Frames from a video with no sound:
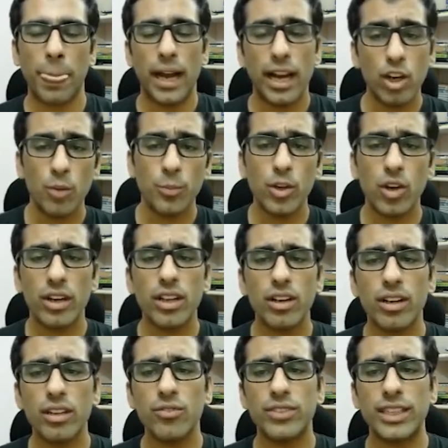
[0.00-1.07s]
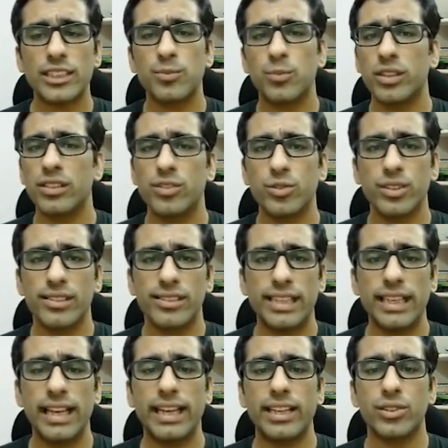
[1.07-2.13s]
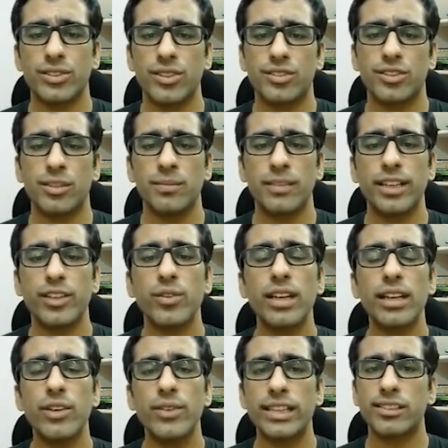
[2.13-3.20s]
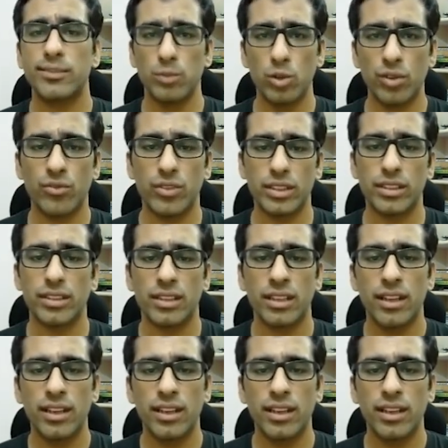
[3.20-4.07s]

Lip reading: I hope you got a lot of touch points through the CLI ecosystem that you can now explore further.